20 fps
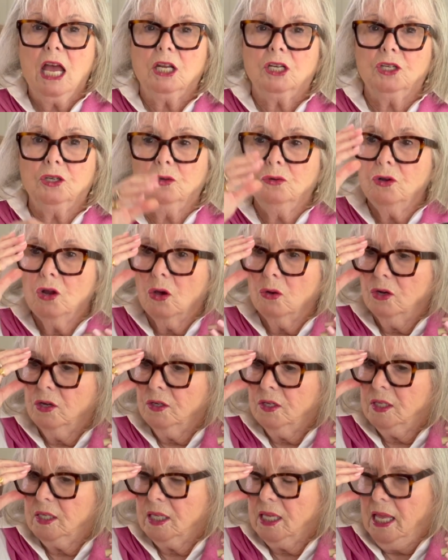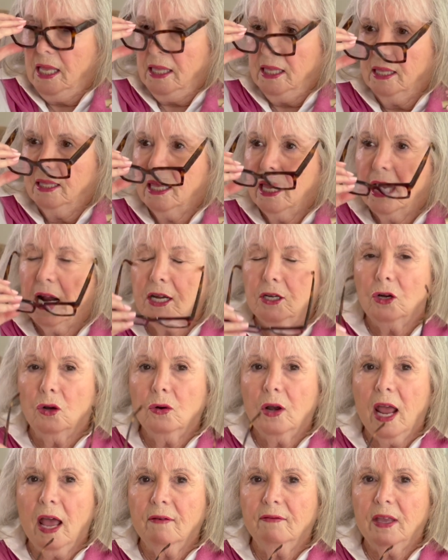do you notice that I
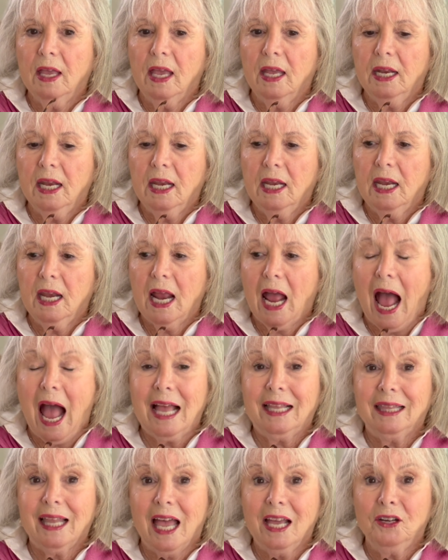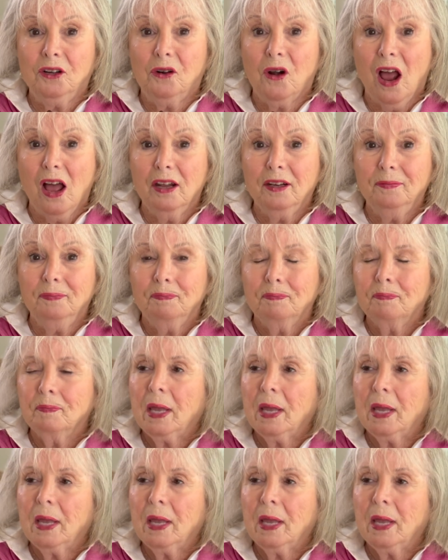don't have any eyeliner on?